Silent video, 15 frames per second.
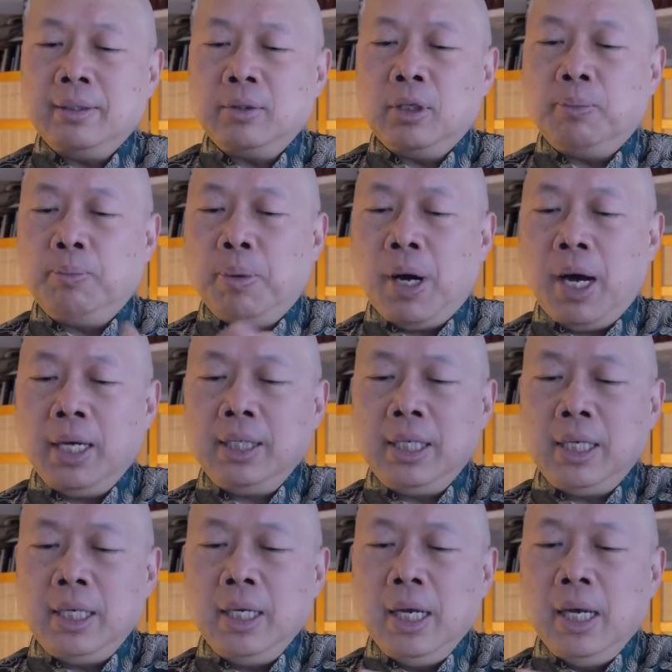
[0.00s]
the
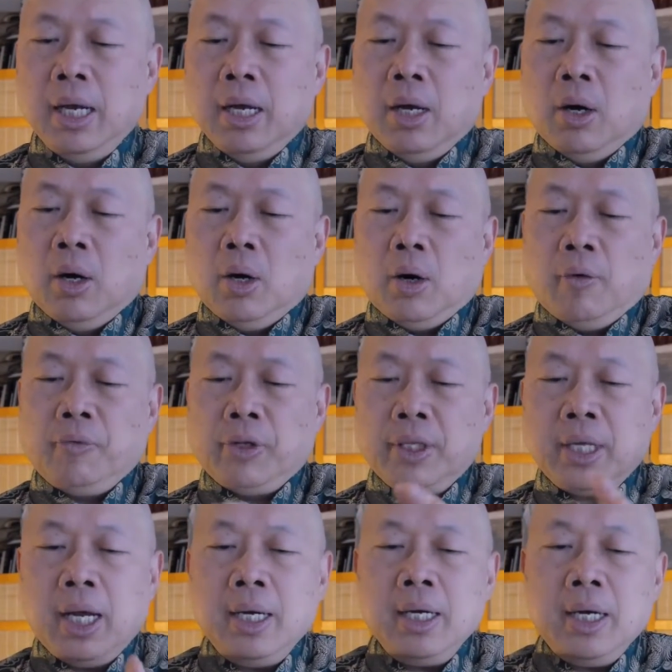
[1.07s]
body of the
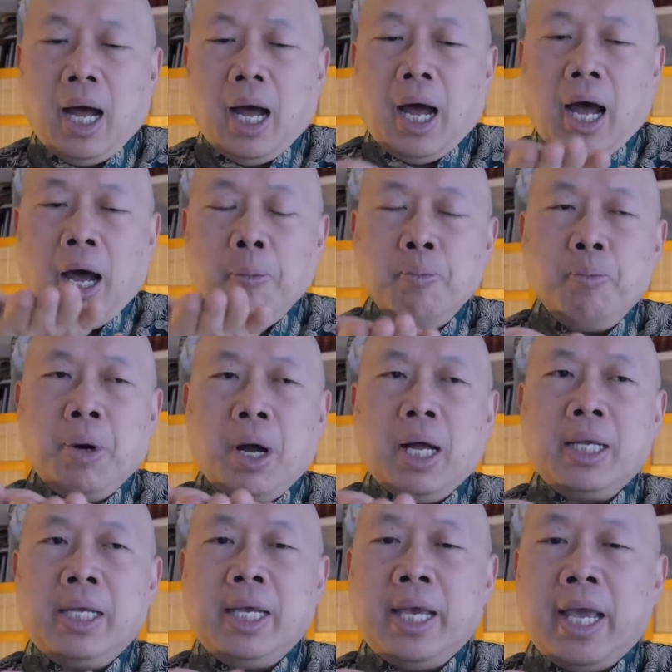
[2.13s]
tongue up
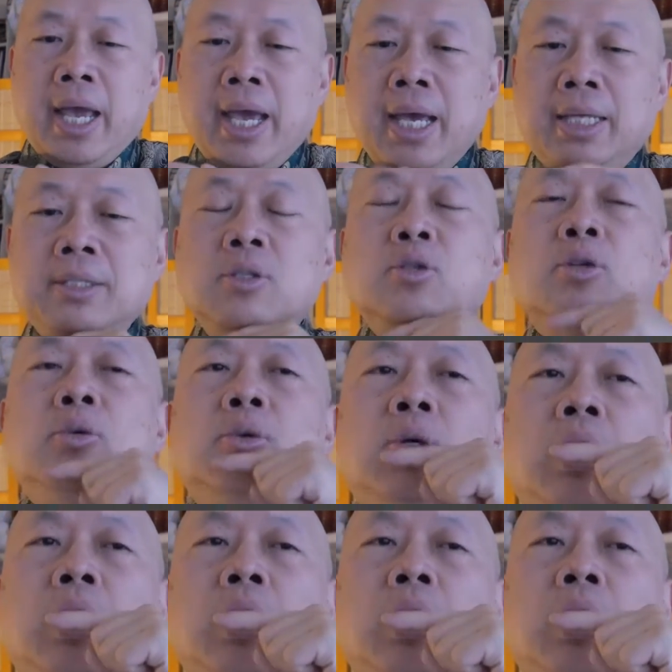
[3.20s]
against the